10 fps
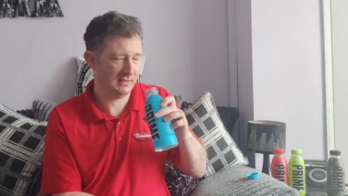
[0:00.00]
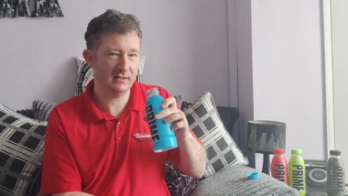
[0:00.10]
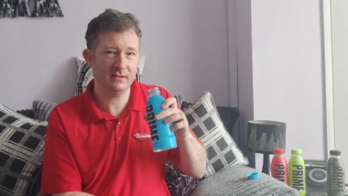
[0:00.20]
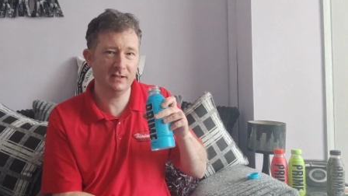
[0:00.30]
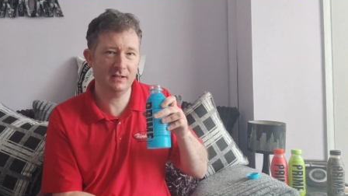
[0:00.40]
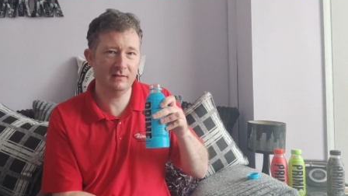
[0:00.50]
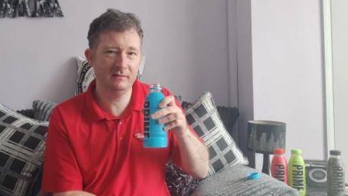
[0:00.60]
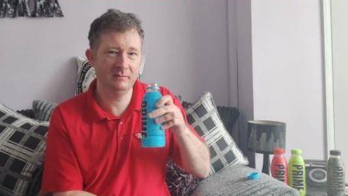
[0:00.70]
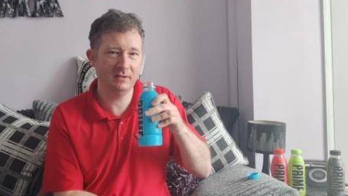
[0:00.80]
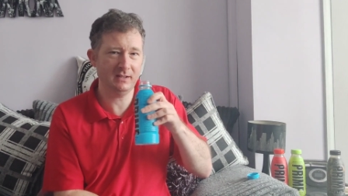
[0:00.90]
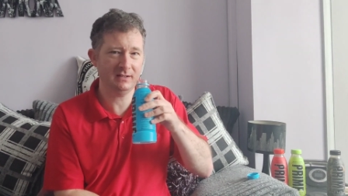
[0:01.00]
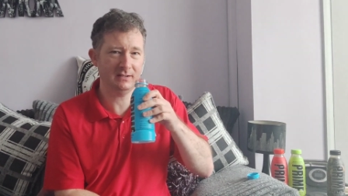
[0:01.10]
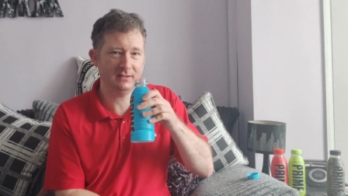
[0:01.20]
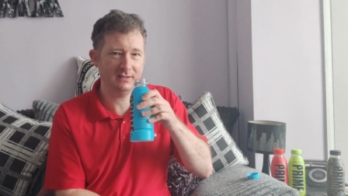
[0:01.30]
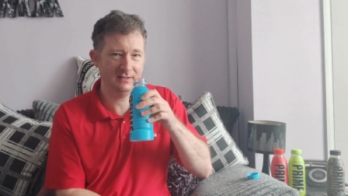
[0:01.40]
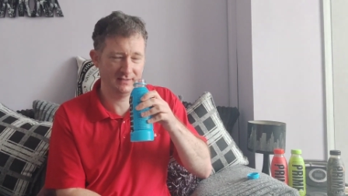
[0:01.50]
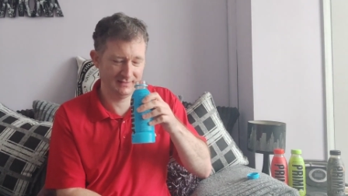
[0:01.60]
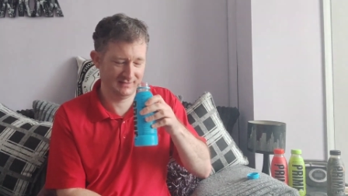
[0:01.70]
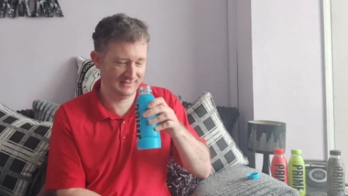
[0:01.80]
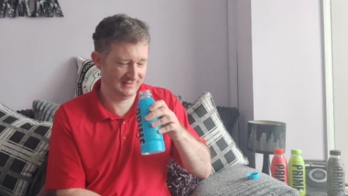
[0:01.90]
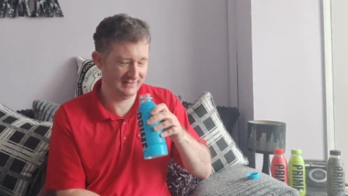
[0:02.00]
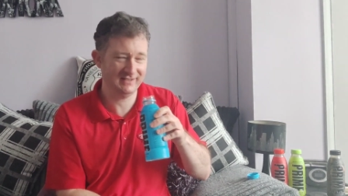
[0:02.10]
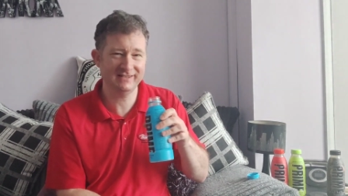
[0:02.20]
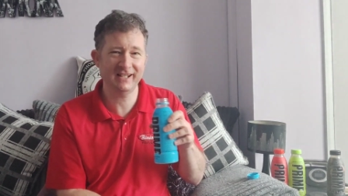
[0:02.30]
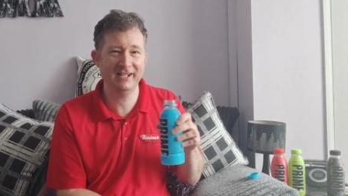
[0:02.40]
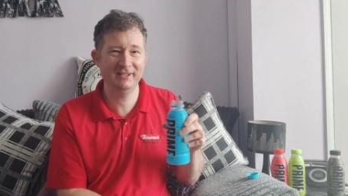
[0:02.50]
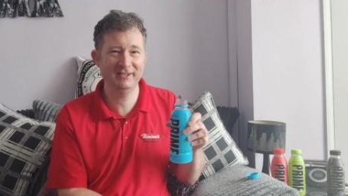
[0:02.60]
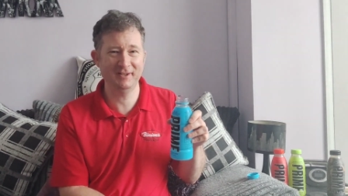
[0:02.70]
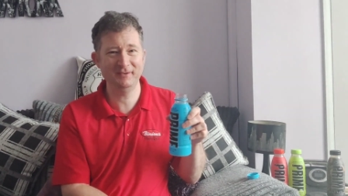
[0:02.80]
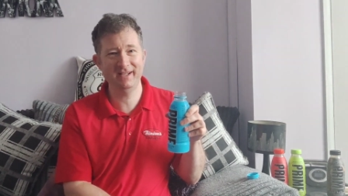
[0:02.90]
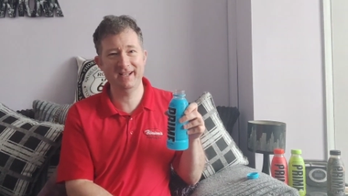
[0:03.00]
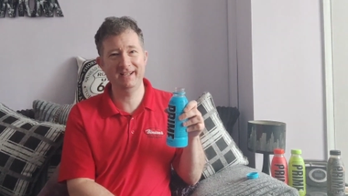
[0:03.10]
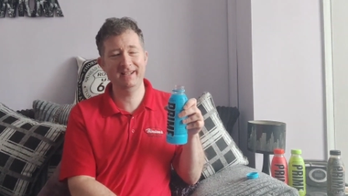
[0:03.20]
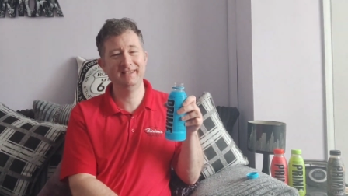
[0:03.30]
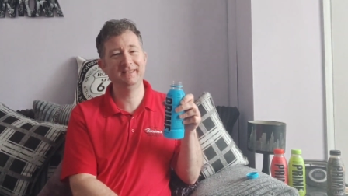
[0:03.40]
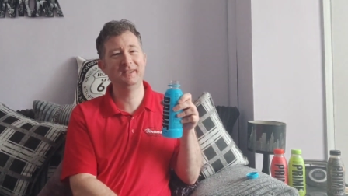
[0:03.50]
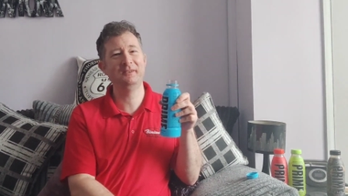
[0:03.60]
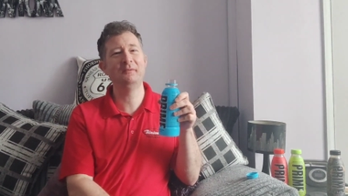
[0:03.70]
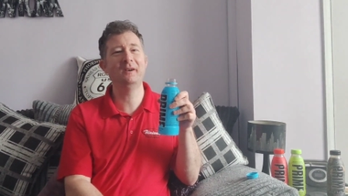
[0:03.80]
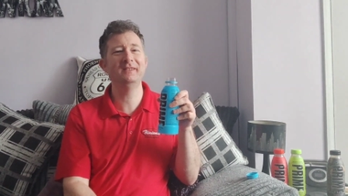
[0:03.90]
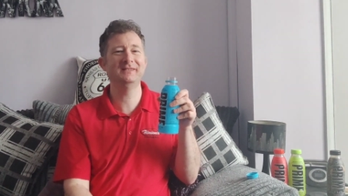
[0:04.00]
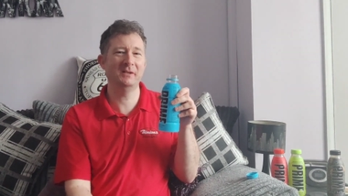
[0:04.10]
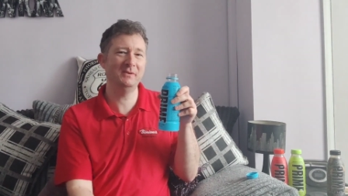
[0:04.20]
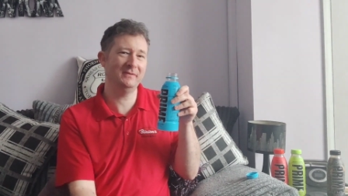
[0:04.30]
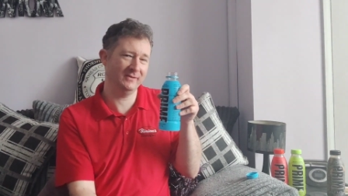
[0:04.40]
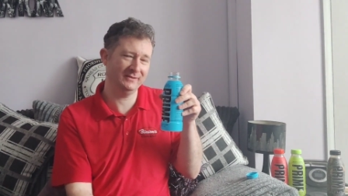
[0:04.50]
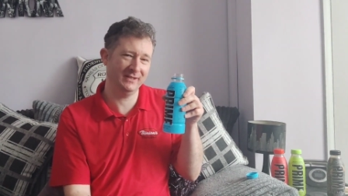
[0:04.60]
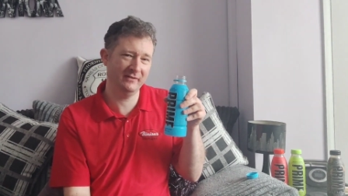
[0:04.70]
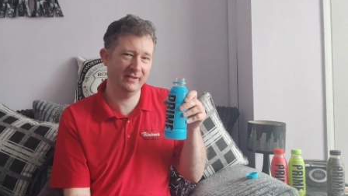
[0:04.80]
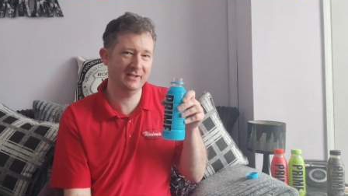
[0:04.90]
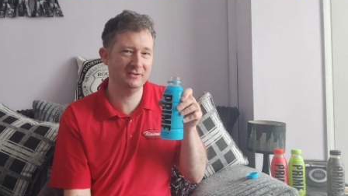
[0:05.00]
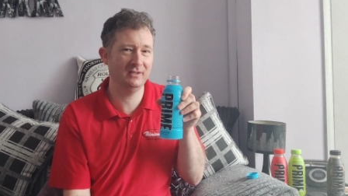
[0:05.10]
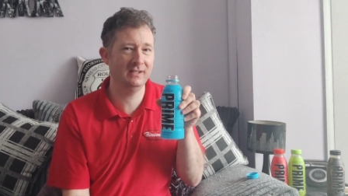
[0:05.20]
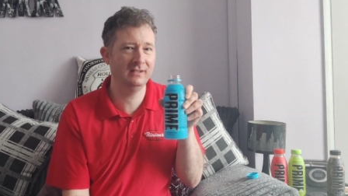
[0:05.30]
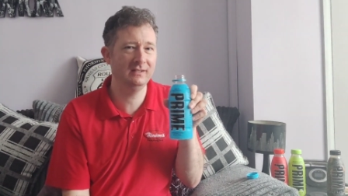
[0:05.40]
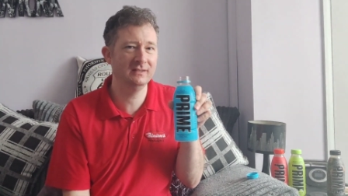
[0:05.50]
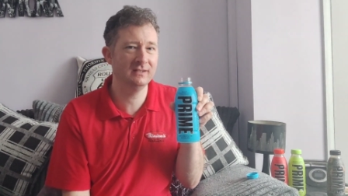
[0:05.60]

I don't know. Just I don't get it. Why is there so much fuss over these drinks?